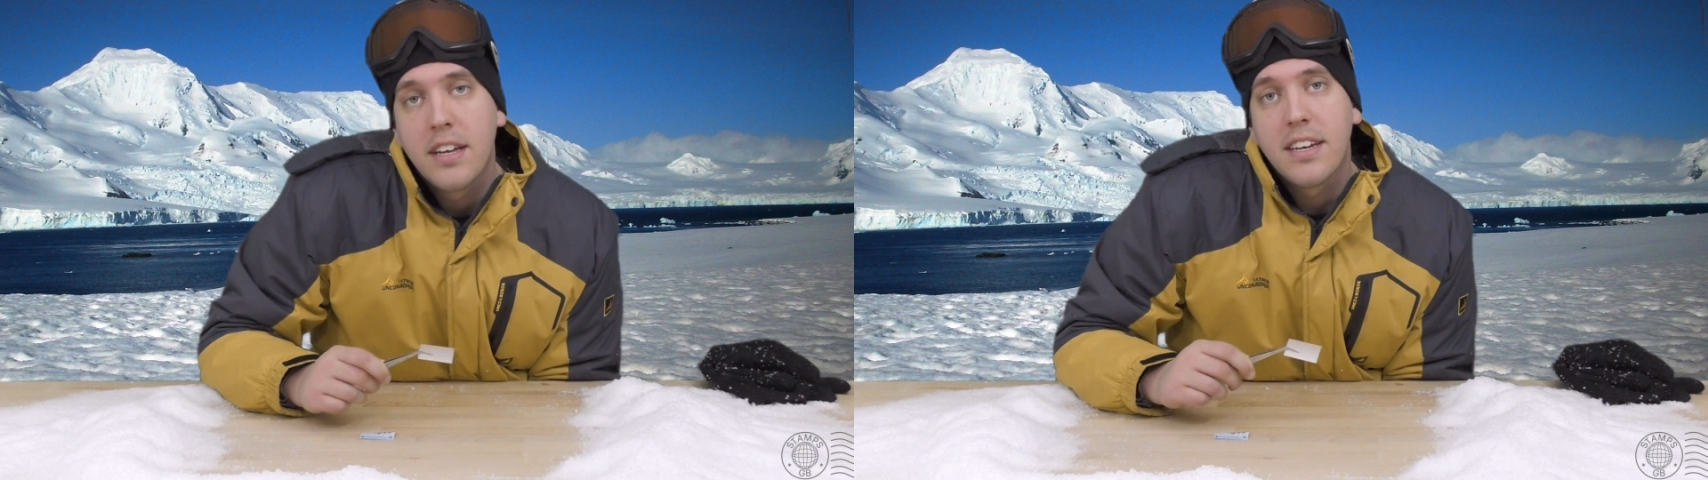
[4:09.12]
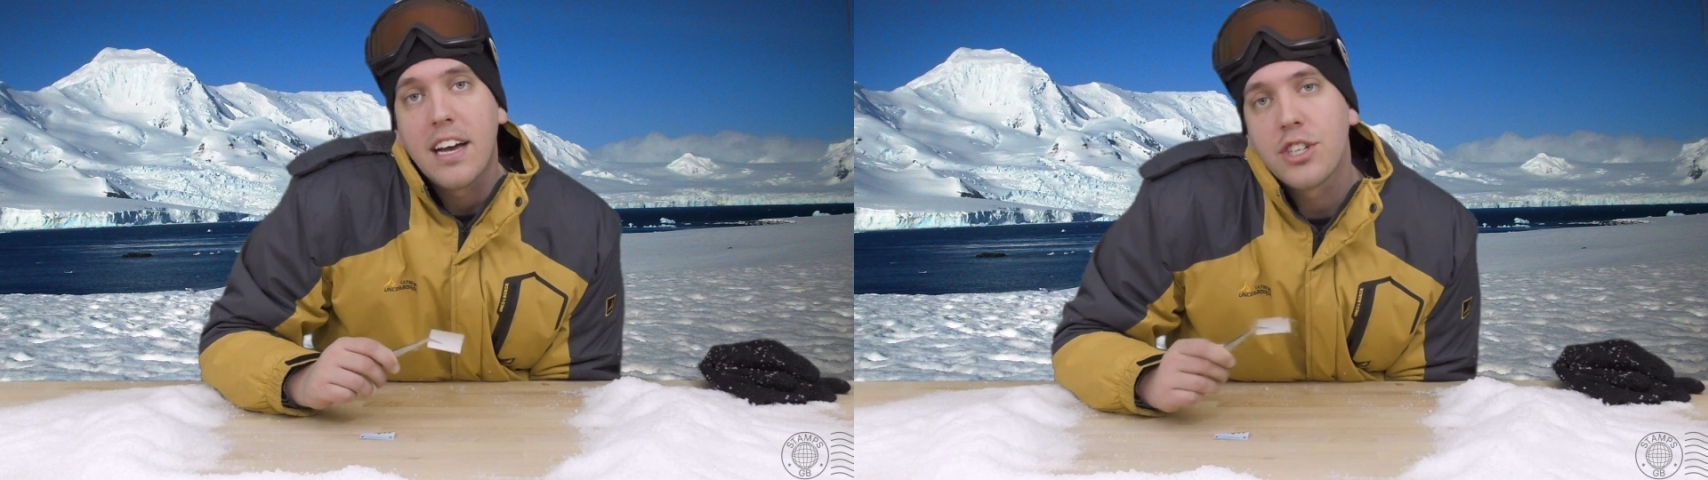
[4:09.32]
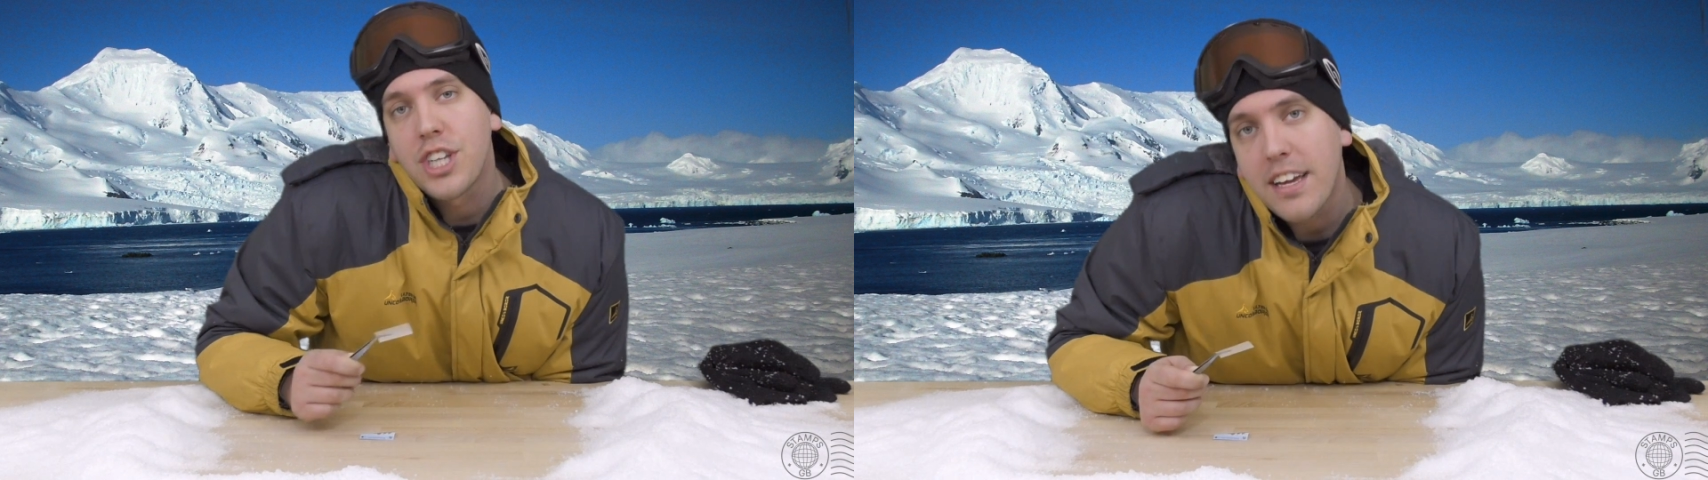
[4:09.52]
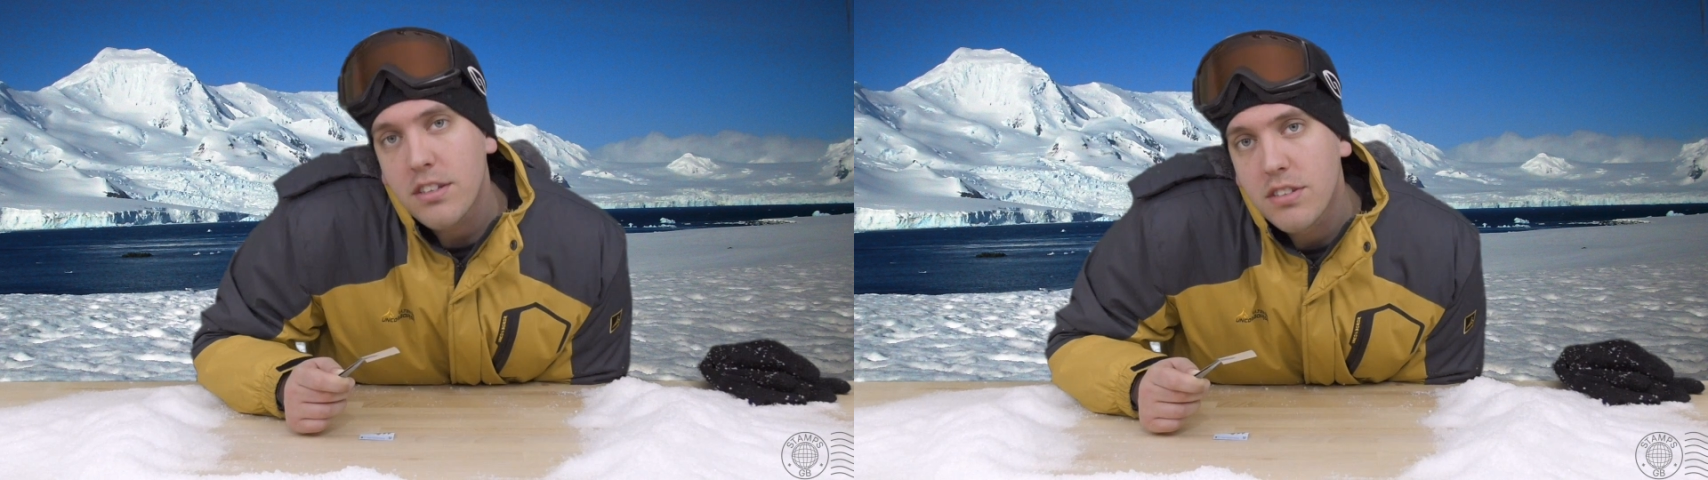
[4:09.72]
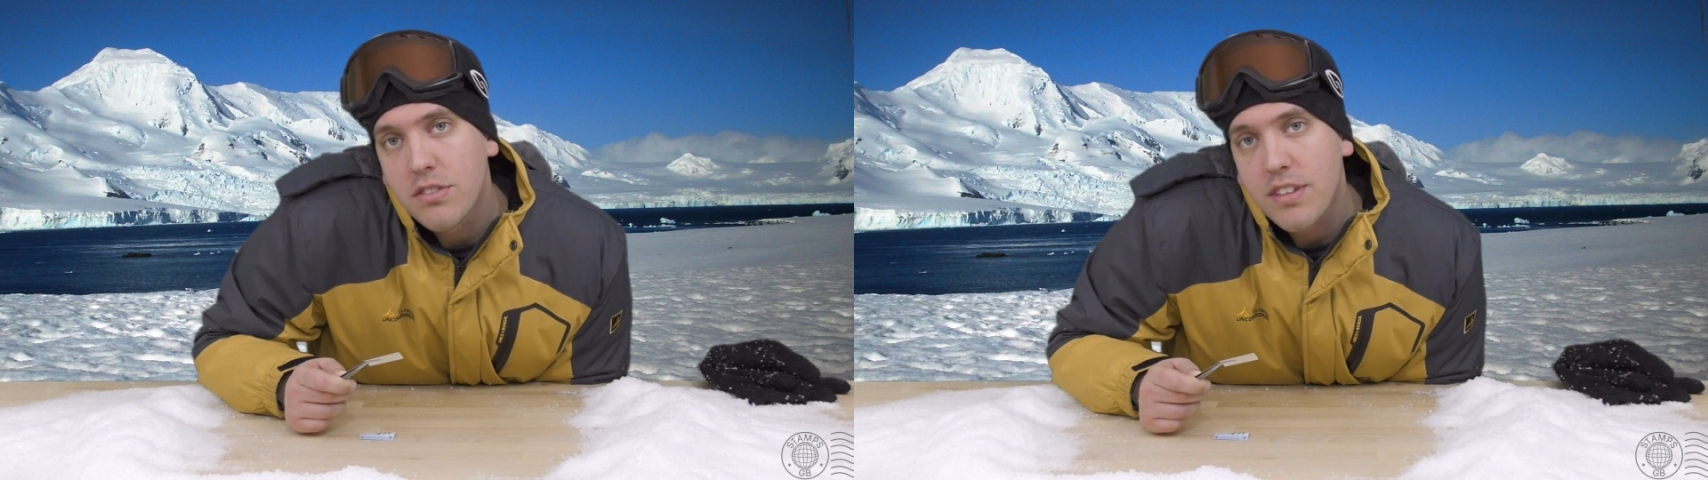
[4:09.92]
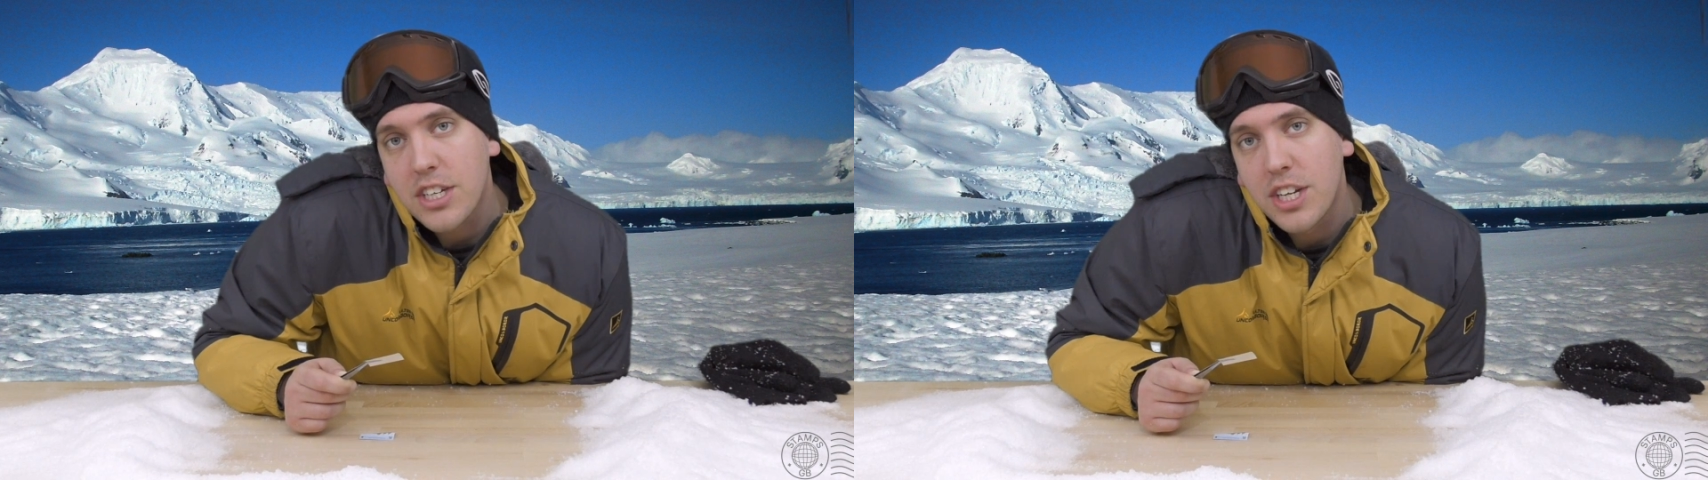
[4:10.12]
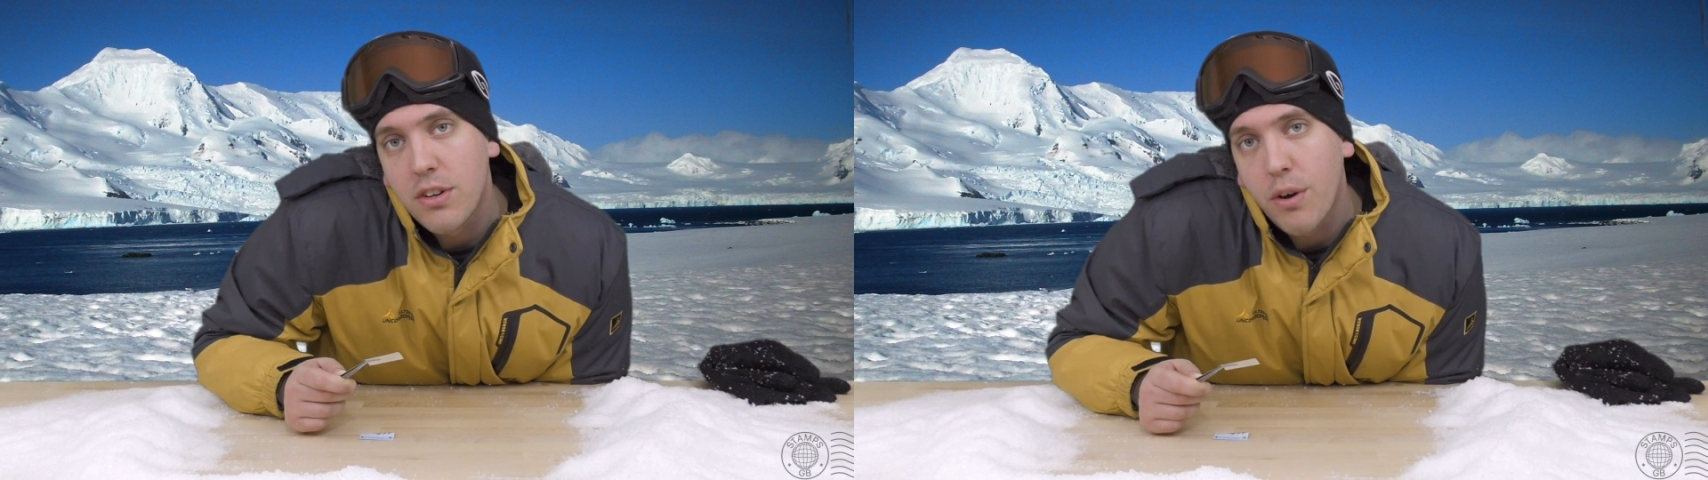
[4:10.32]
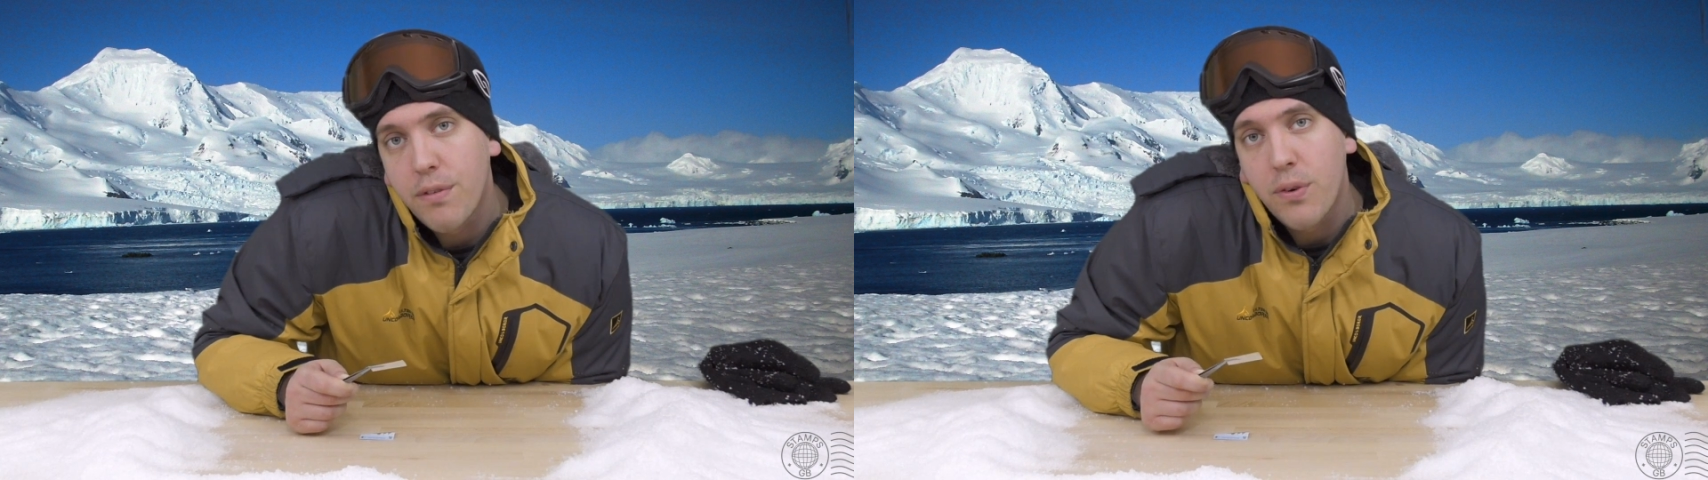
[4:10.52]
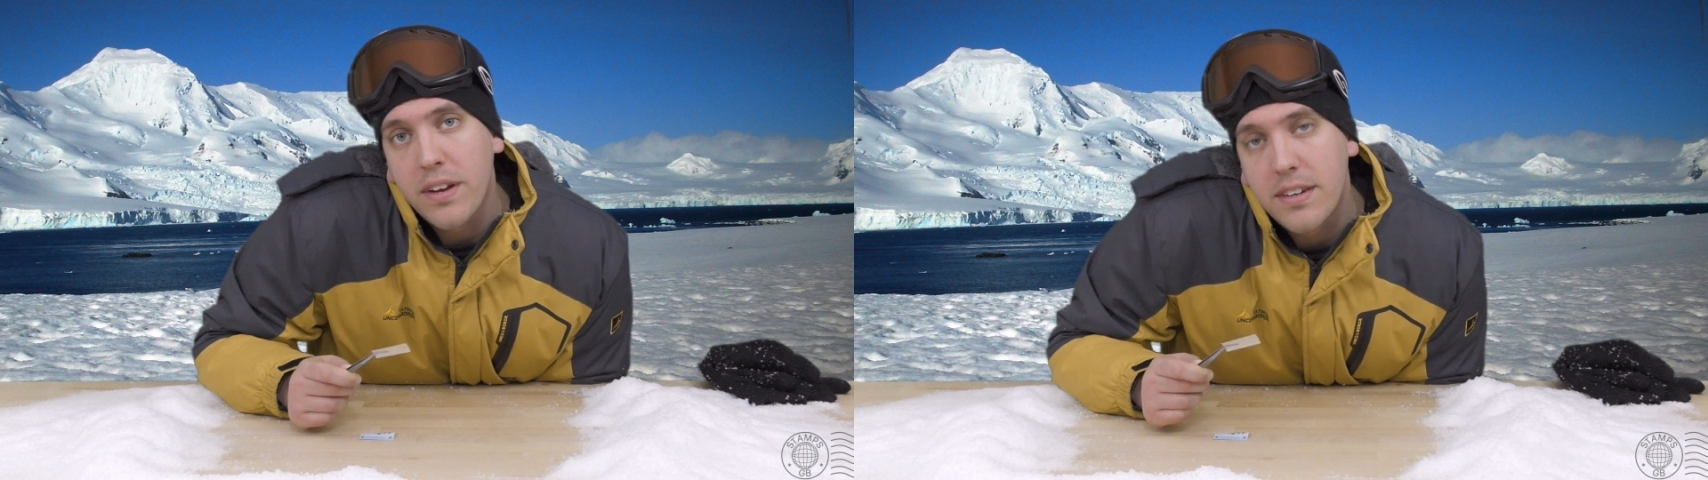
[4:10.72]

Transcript: Now, Shackleton is actually known for a